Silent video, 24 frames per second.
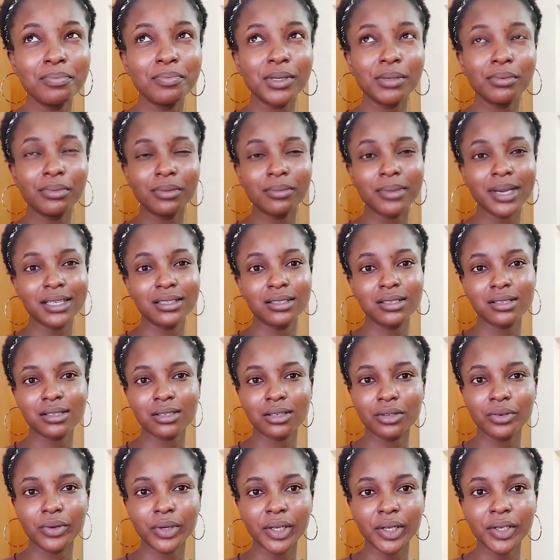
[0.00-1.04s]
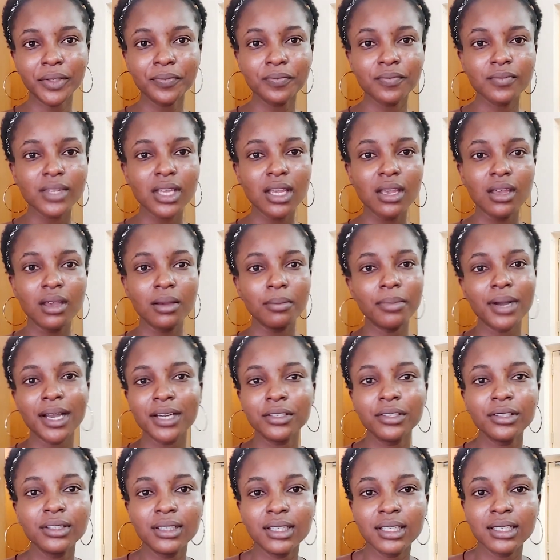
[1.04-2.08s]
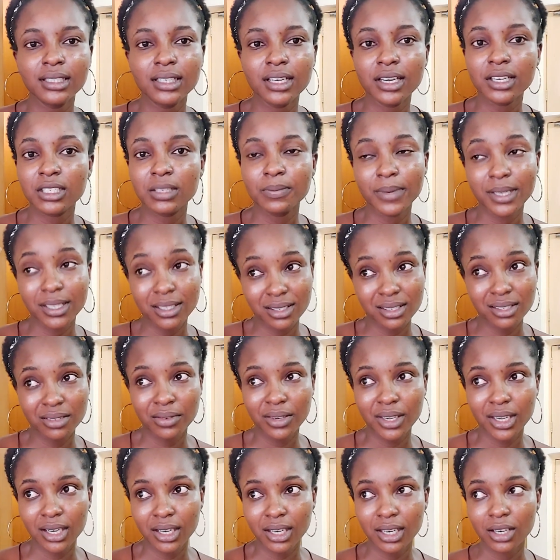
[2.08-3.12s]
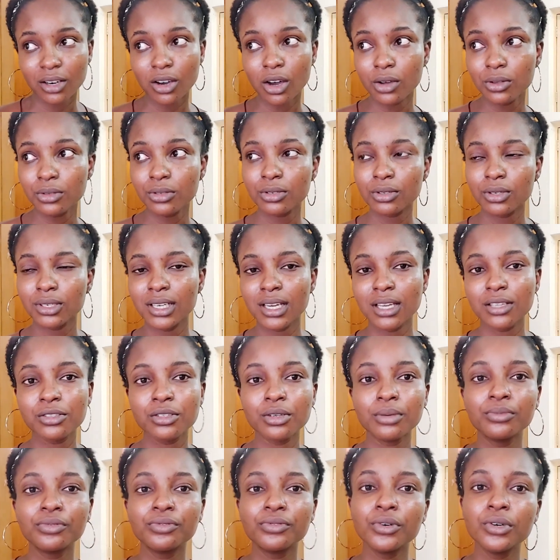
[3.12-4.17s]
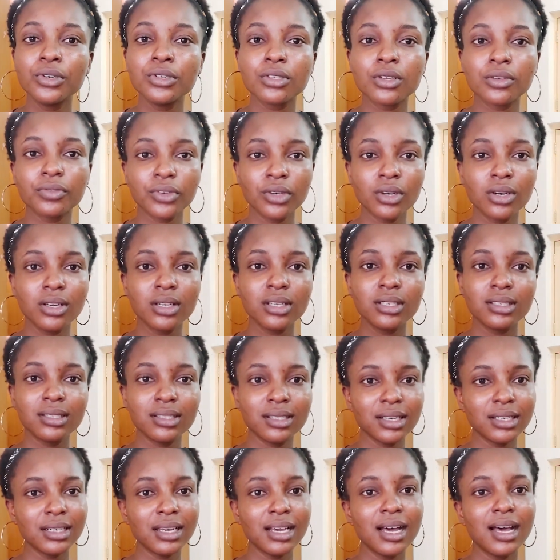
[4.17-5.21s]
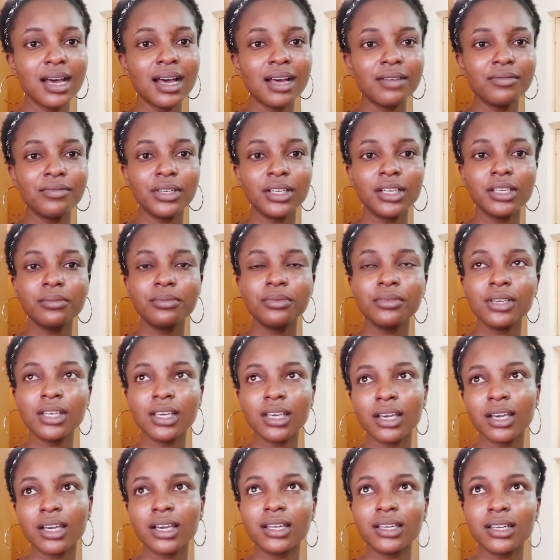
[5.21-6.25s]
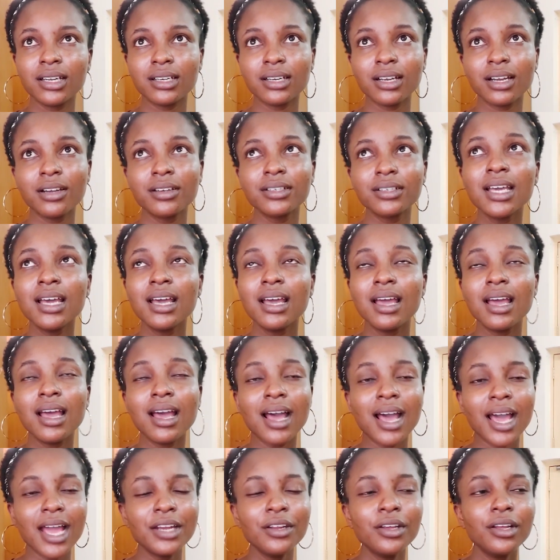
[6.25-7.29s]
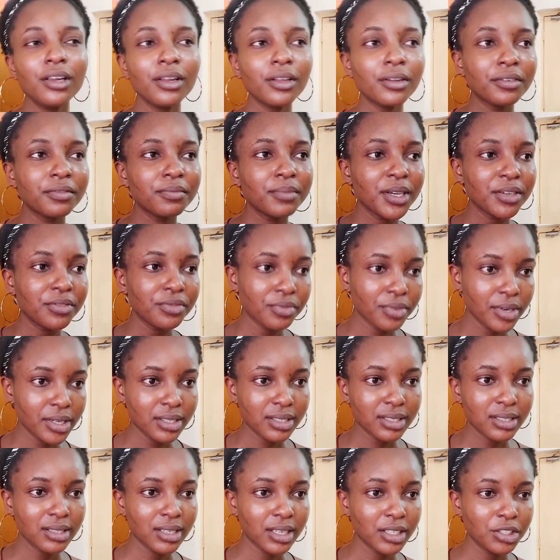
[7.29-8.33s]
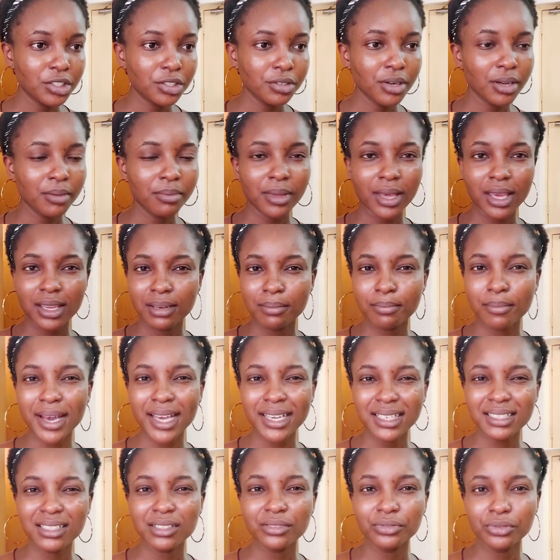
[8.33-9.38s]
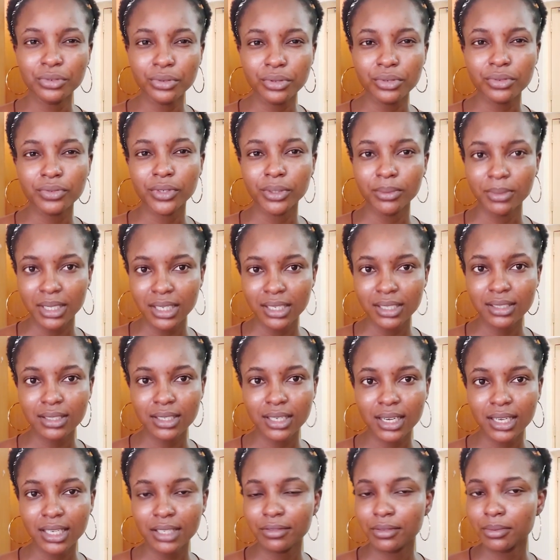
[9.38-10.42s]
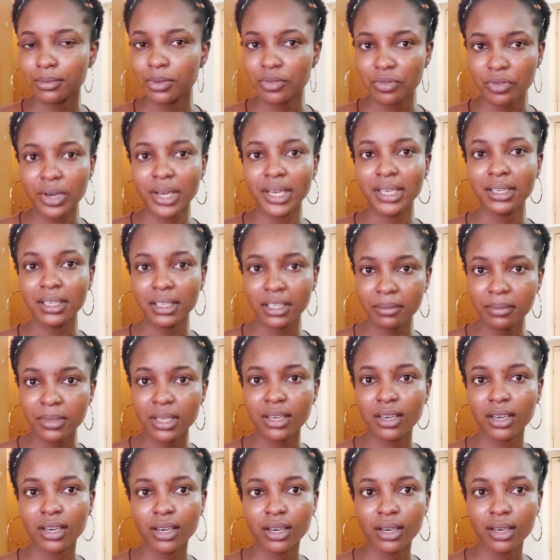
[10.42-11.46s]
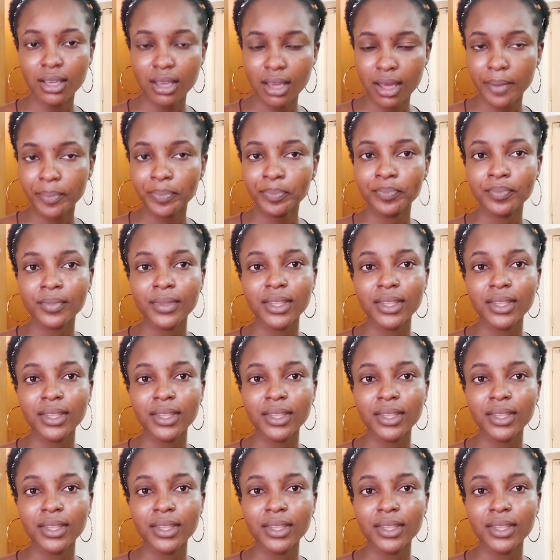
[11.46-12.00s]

people might disagree, but I don't think they're expensive here. Also, there are some phones, of course, that are available here that aren't. I know a lot of my friends in Nigeria buy their phones from India even before I came here. Yeah,